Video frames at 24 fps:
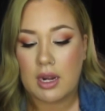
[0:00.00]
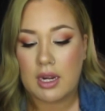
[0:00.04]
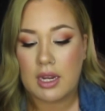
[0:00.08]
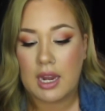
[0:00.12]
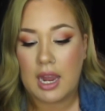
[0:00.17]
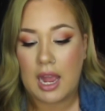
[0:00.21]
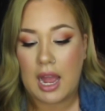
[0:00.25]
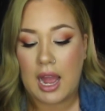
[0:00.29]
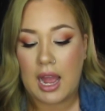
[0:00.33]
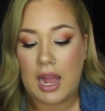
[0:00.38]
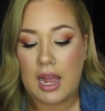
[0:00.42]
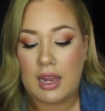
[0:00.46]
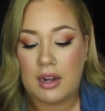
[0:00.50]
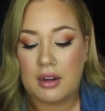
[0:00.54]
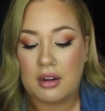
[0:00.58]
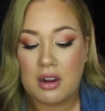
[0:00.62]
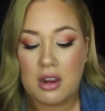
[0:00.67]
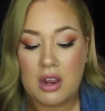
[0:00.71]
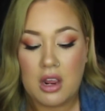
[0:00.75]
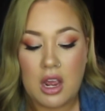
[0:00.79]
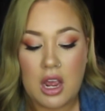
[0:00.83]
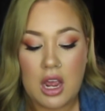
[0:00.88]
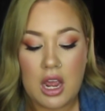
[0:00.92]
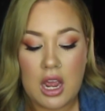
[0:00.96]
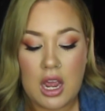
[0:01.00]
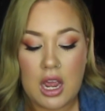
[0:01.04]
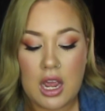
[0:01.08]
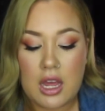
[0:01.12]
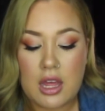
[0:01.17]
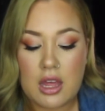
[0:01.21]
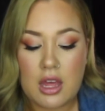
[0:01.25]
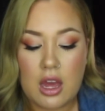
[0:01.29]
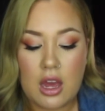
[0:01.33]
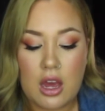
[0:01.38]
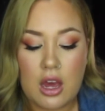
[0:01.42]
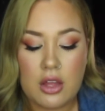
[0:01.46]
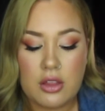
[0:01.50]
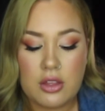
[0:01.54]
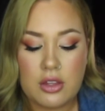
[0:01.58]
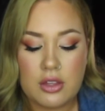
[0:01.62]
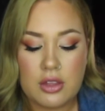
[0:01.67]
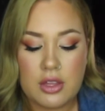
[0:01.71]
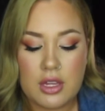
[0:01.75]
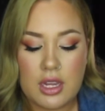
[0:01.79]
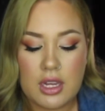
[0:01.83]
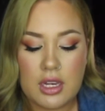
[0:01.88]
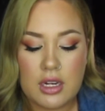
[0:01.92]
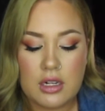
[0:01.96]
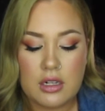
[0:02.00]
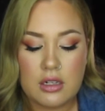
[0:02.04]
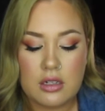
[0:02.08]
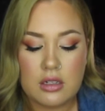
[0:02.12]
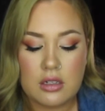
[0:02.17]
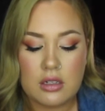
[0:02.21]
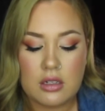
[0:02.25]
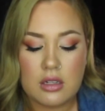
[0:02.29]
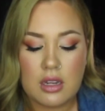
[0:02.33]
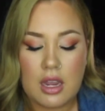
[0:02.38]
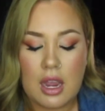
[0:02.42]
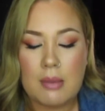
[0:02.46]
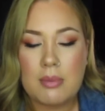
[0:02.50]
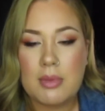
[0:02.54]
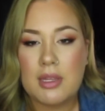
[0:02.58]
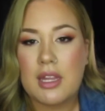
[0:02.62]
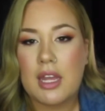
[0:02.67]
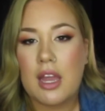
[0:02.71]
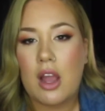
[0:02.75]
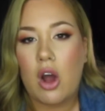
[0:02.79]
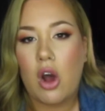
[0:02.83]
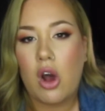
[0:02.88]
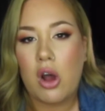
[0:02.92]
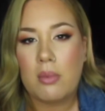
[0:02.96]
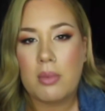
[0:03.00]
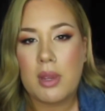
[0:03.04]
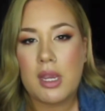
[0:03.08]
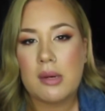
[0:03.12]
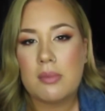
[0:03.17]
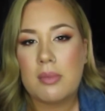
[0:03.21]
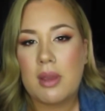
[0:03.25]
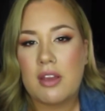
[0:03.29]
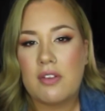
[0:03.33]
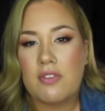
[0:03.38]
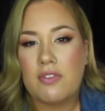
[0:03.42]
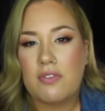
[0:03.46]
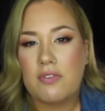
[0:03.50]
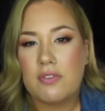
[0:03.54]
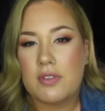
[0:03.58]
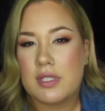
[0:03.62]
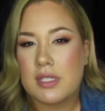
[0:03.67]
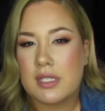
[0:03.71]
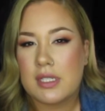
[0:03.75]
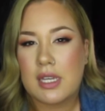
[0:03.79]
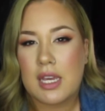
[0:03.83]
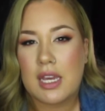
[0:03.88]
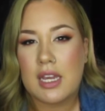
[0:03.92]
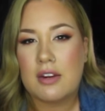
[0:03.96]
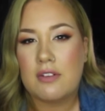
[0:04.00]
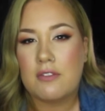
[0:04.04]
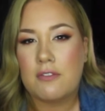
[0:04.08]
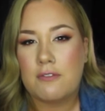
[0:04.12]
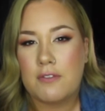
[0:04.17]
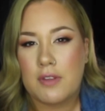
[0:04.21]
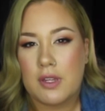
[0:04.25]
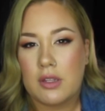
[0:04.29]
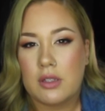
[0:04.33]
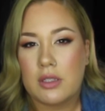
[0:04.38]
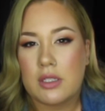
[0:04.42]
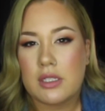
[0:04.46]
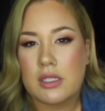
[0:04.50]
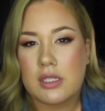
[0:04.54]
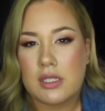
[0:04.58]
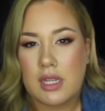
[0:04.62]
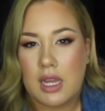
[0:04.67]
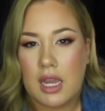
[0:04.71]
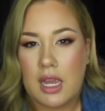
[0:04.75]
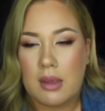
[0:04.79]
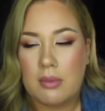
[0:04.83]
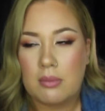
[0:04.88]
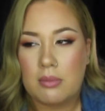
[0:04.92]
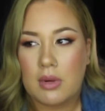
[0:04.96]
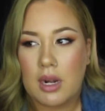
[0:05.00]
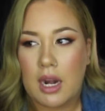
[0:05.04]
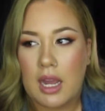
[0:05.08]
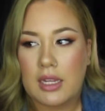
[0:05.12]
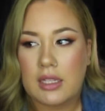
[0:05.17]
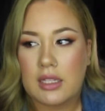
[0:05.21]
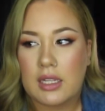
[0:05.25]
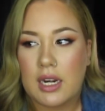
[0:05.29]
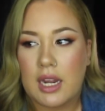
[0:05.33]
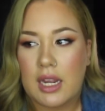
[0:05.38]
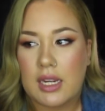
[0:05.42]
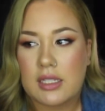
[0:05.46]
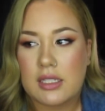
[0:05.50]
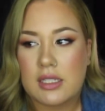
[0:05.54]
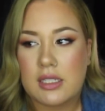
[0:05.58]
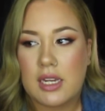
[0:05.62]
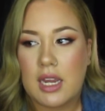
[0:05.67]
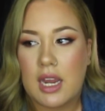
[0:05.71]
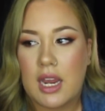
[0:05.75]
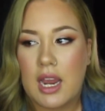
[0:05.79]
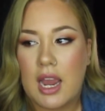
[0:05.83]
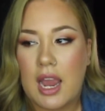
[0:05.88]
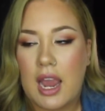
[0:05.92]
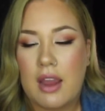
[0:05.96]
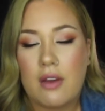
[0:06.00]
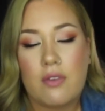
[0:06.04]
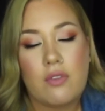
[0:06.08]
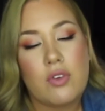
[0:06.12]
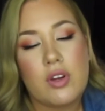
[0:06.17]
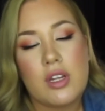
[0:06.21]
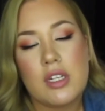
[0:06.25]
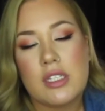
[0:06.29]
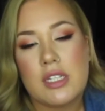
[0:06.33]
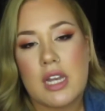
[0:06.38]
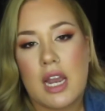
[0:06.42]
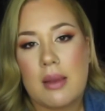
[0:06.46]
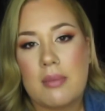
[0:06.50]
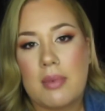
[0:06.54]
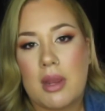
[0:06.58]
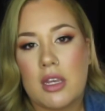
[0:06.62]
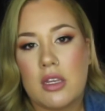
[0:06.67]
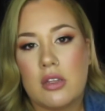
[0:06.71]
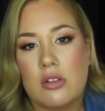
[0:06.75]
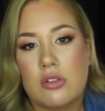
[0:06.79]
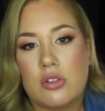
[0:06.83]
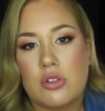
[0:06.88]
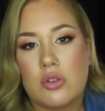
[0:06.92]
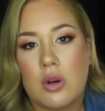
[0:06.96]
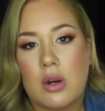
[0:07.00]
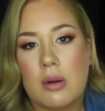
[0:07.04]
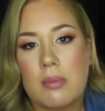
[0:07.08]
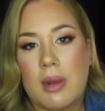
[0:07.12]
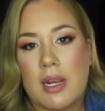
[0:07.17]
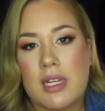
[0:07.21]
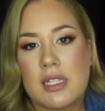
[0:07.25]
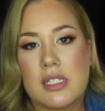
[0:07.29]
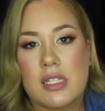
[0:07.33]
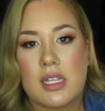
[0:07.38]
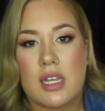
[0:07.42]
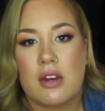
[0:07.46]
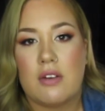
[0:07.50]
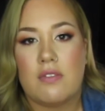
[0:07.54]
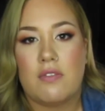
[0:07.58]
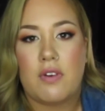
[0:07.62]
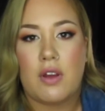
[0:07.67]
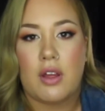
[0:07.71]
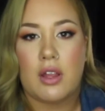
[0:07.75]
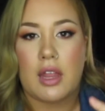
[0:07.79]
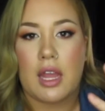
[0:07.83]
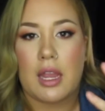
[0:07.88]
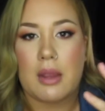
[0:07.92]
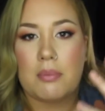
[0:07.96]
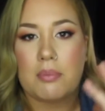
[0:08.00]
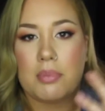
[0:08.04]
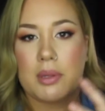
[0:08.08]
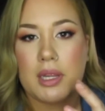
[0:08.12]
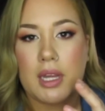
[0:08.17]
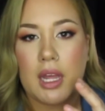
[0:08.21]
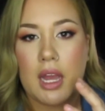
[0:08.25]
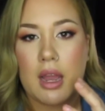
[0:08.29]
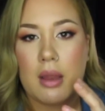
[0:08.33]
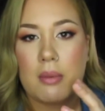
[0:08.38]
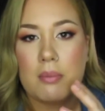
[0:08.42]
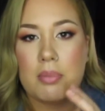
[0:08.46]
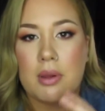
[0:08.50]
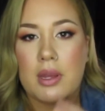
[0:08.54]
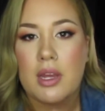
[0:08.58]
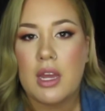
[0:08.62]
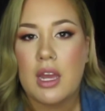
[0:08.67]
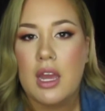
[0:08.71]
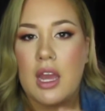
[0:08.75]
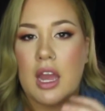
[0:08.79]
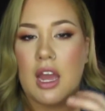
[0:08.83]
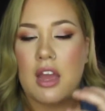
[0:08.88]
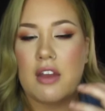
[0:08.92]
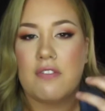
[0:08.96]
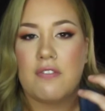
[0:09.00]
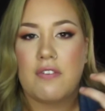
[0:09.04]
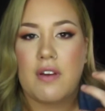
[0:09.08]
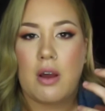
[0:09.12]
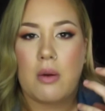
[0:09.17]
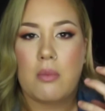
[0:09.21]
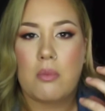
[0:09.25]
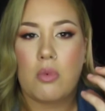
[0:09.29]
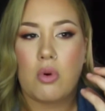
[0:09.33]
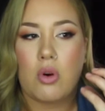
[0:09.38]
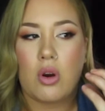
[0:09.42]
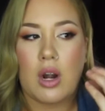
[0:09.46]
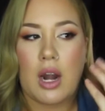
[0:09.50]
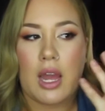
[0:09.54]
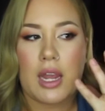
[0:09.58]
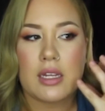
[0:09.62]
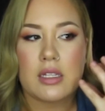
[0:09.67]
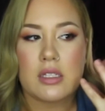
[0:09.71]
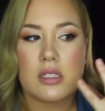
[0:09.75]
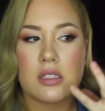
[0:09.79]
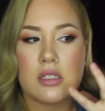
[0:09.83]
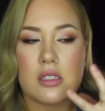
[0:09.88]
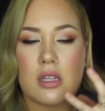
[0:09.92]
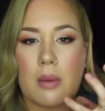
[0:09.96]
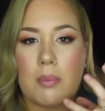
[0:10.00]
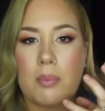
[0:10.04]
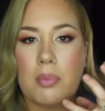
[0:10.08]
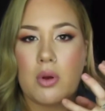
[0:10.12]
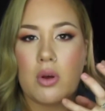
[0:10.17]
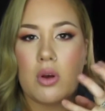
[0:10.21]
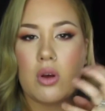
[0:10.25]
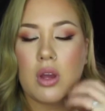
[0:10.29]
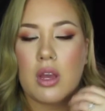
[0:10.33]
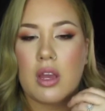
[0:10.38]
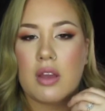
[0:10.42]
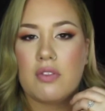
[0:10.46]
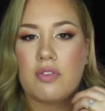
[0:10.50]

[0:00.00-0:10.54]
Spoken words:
And other than, I mean, they all made my skin feel the same. Like the next day, every time I used one, my skin felt like plump. It felt more like supple.